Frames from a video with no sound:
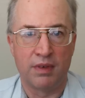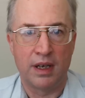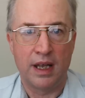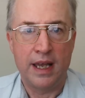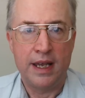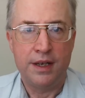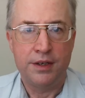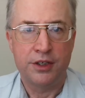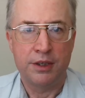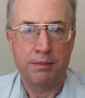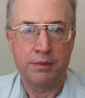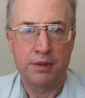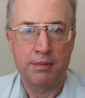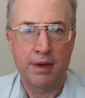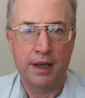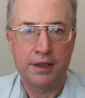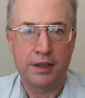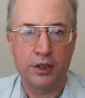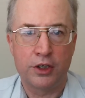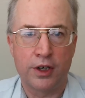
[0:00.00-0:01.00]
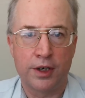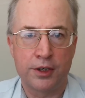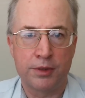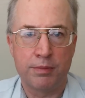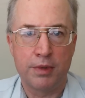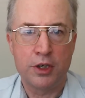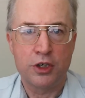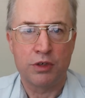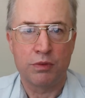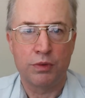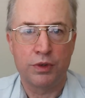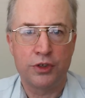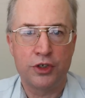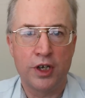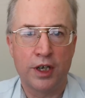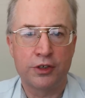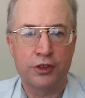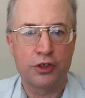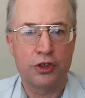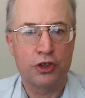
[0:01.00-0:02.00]
Asymptomatic transmission was
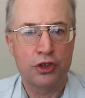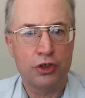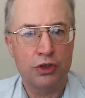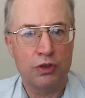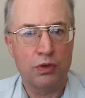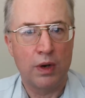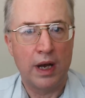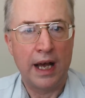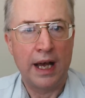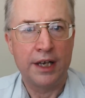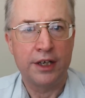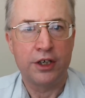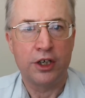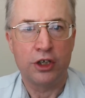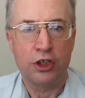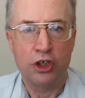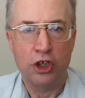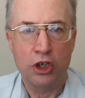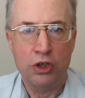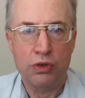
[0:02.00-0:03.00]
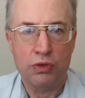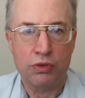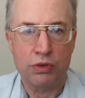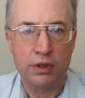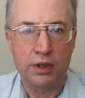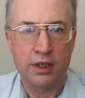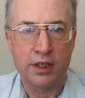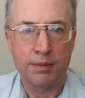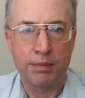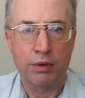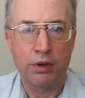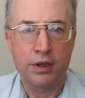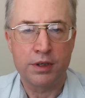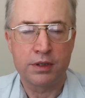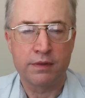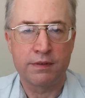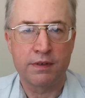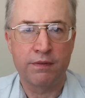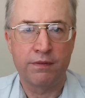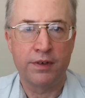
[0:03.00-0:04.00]
just too unknown at the point of
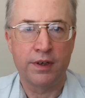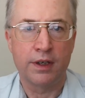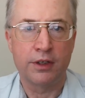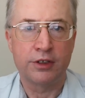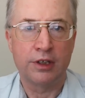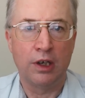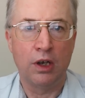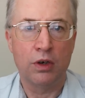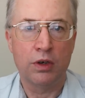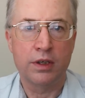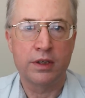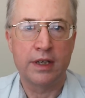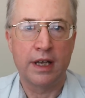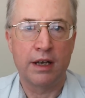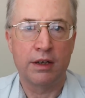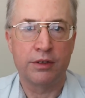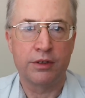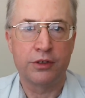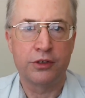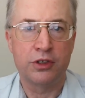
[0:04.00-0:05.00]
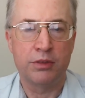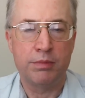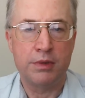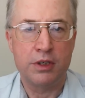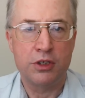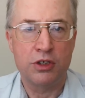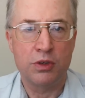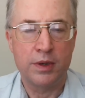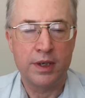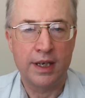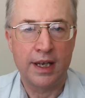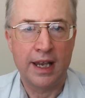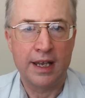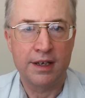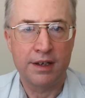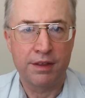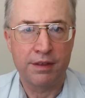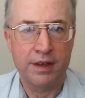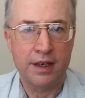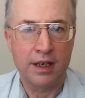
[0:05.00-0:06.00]
the first lockdowns to be doing
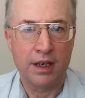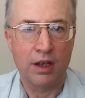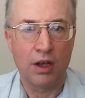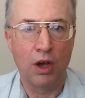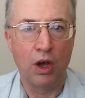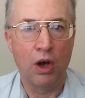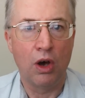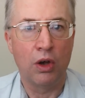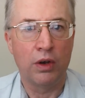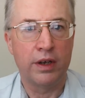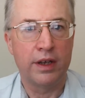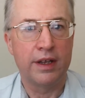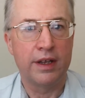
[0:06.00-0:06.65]
anything on